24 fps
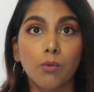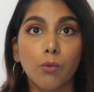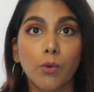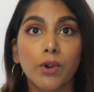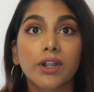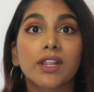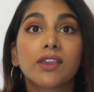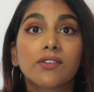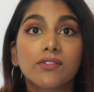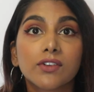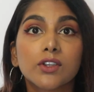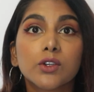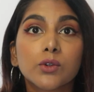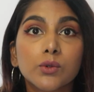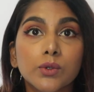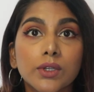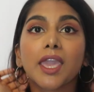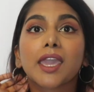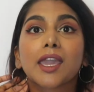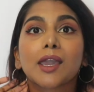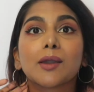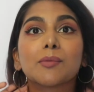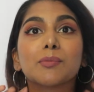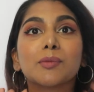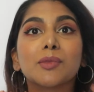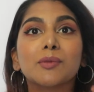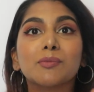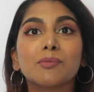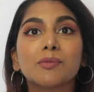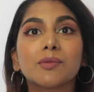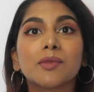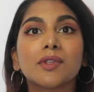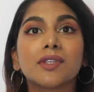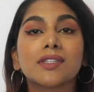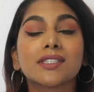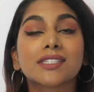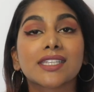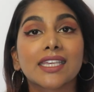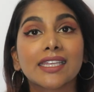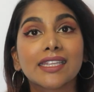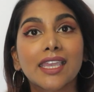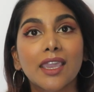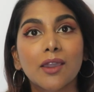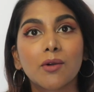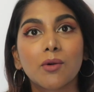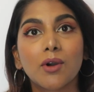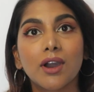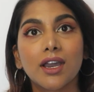Whatever you makeup and
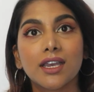skincare